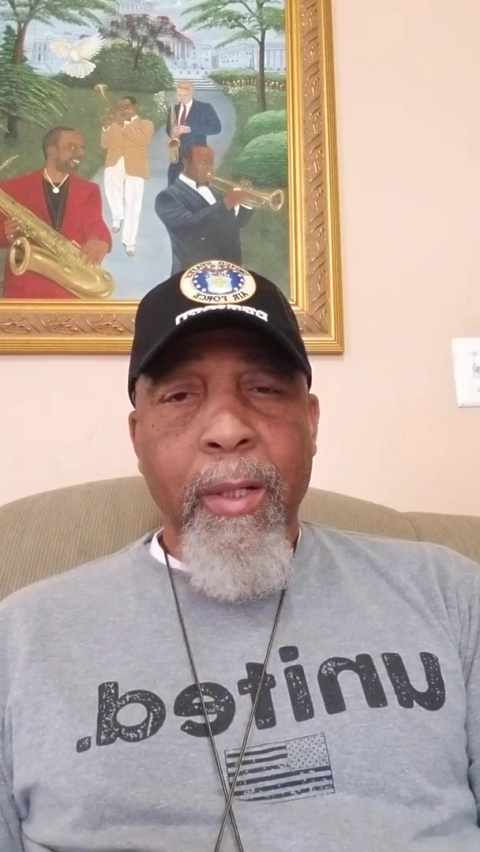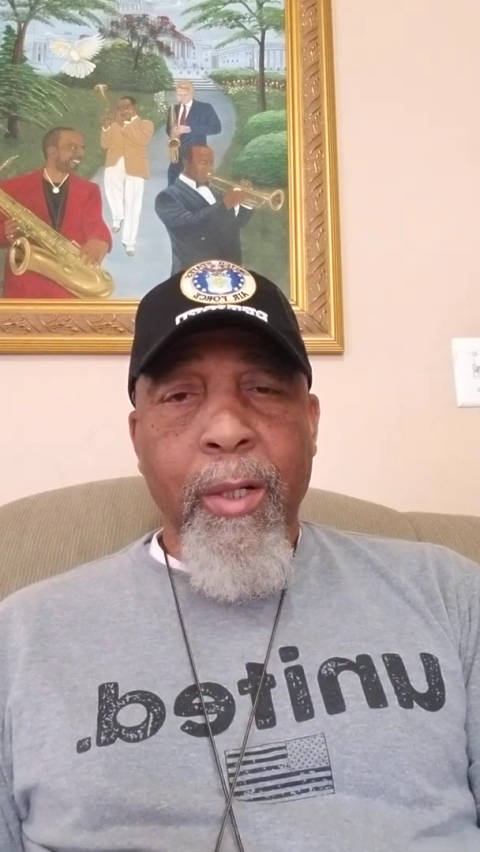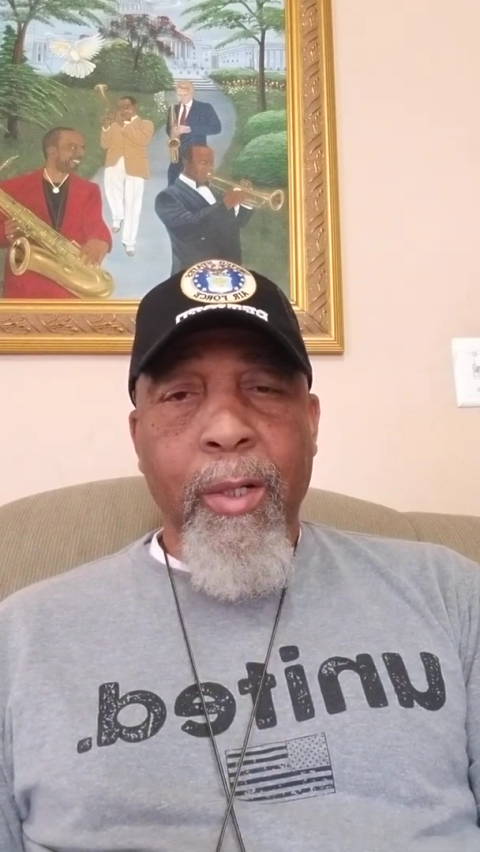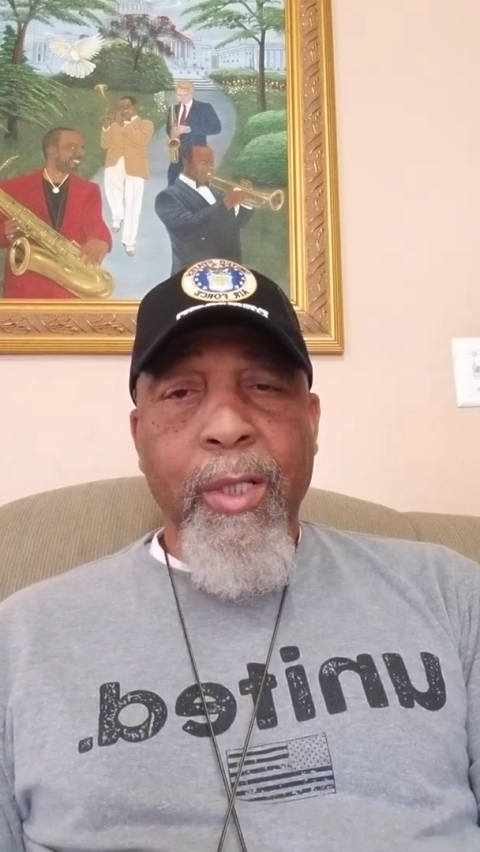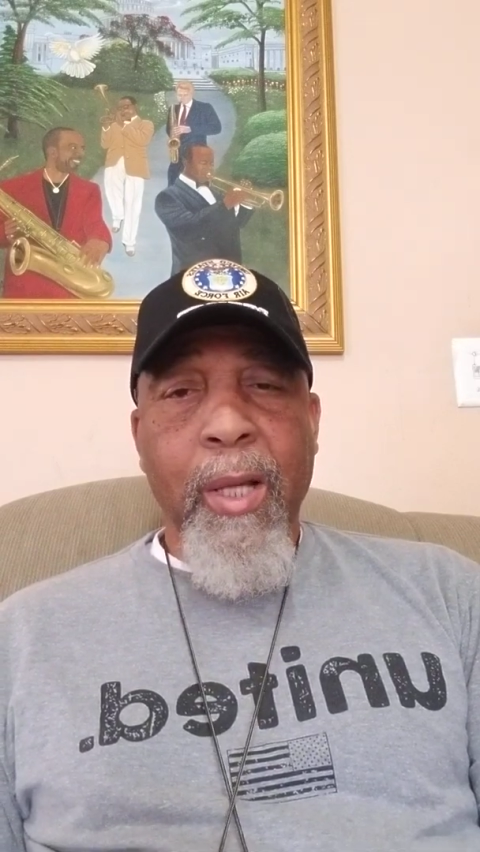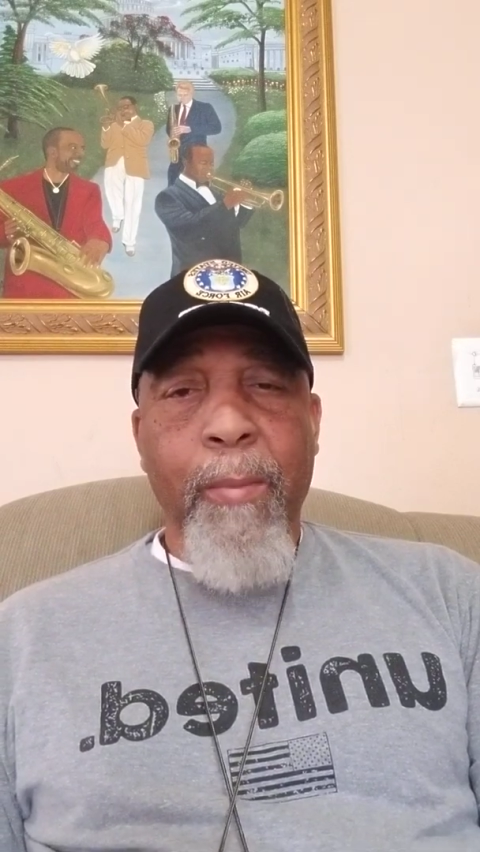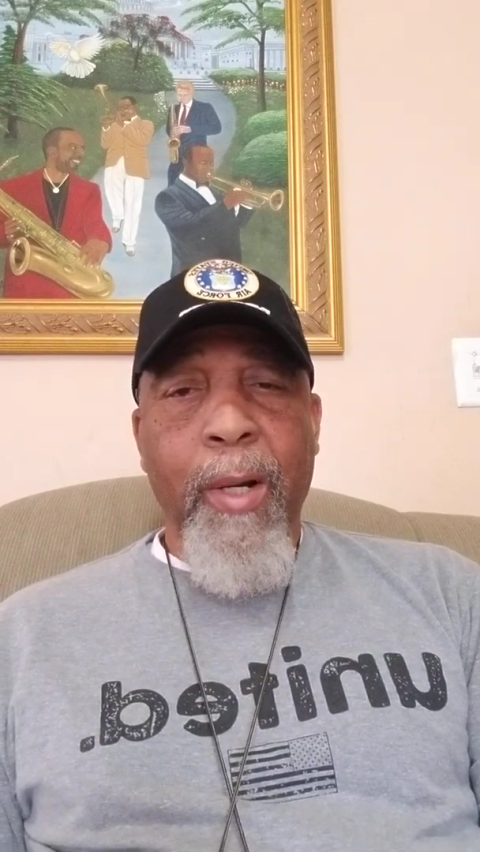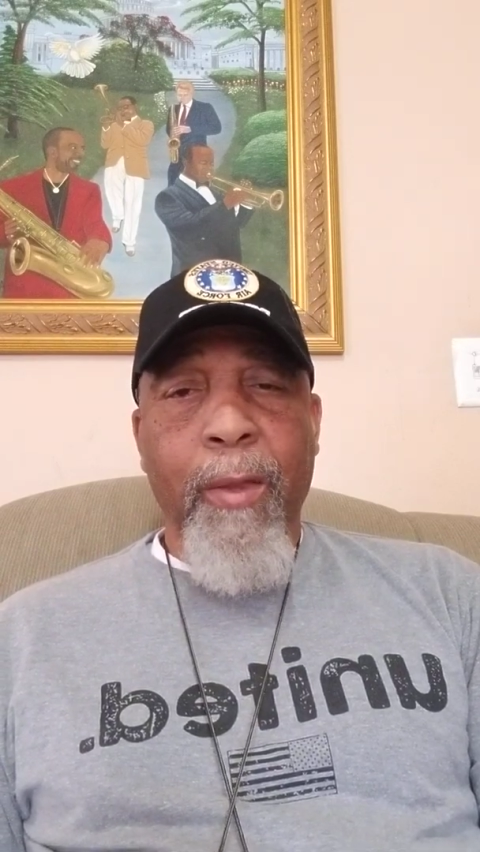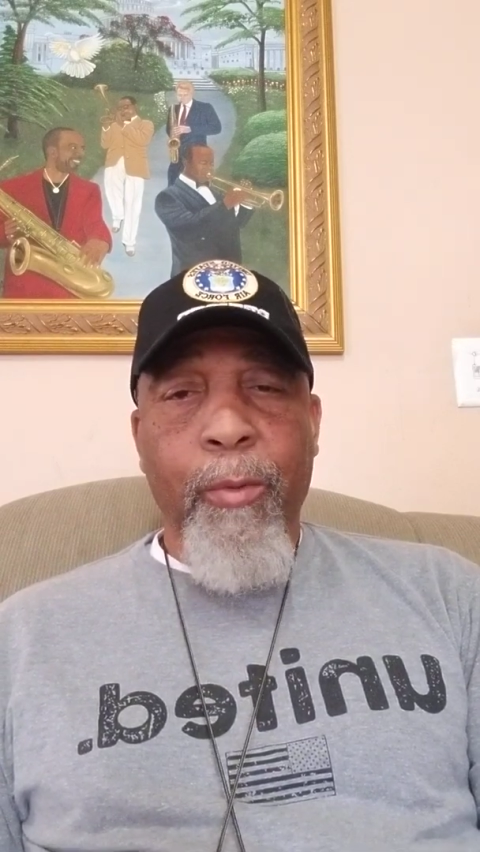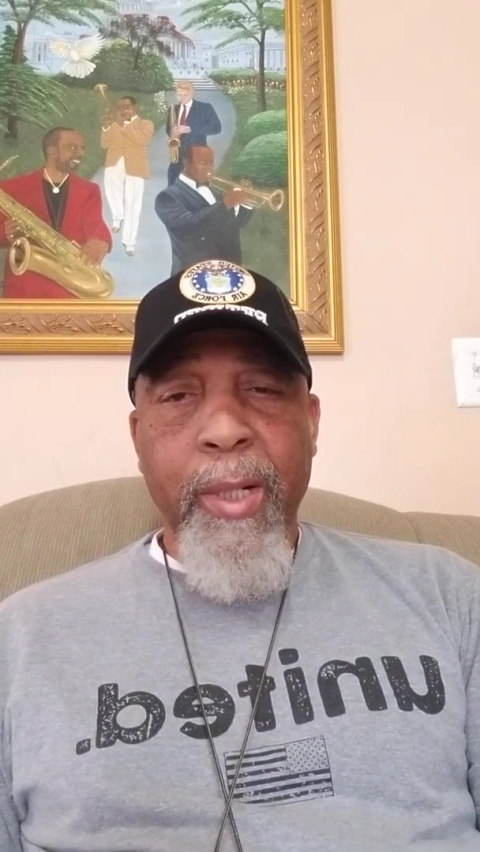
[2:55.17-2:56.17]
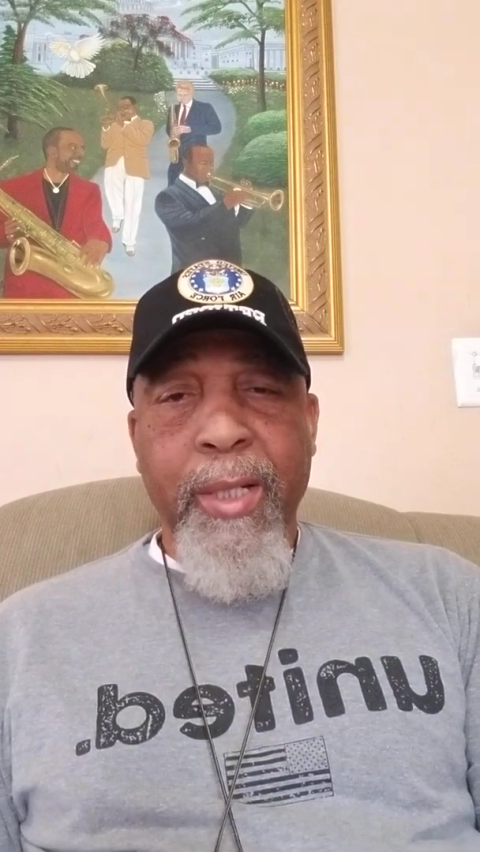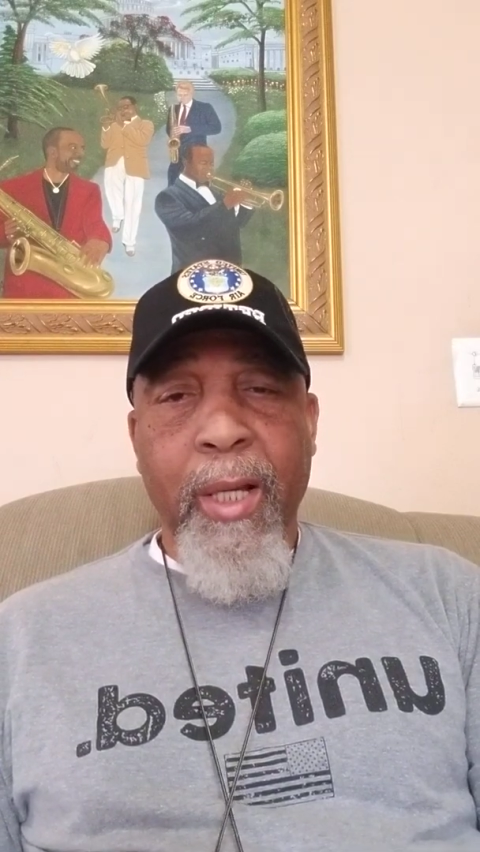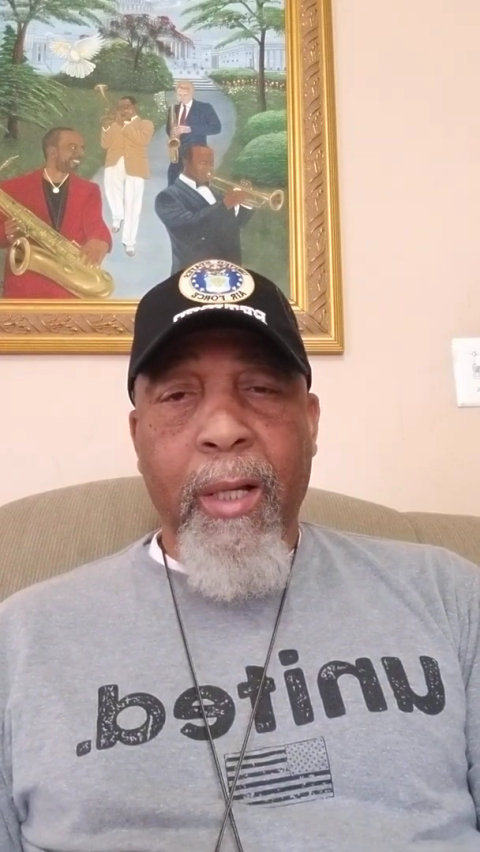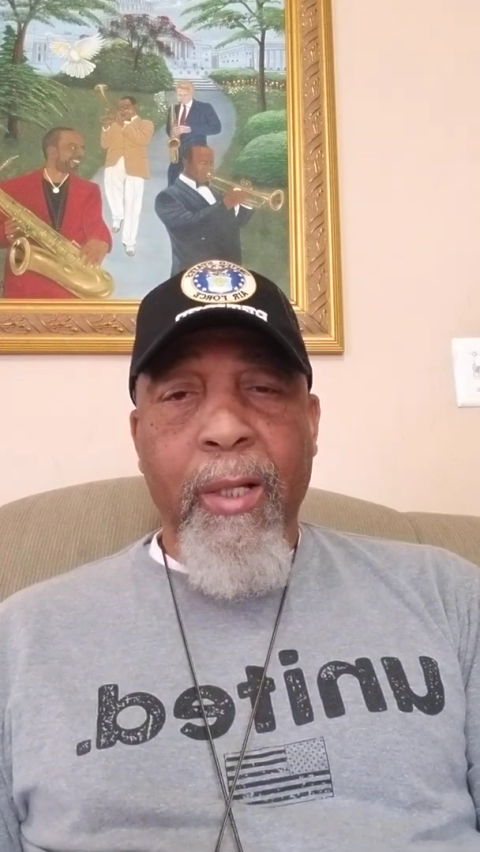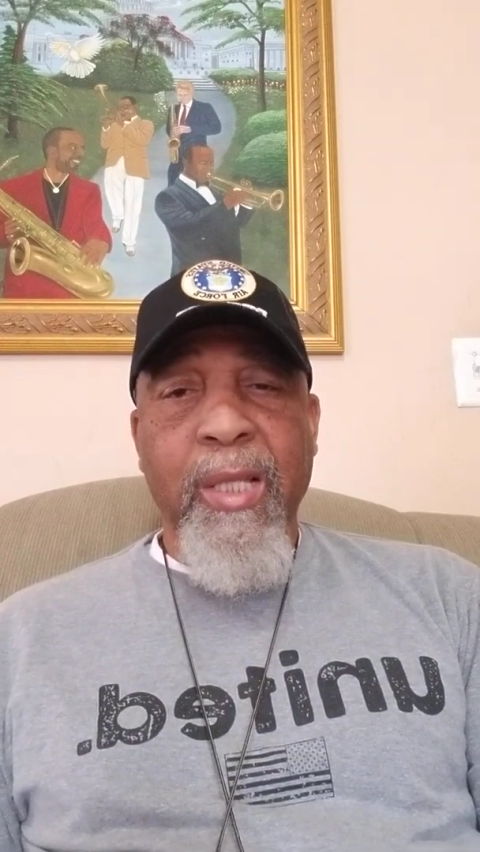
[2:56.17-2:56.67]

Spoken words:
some other retail or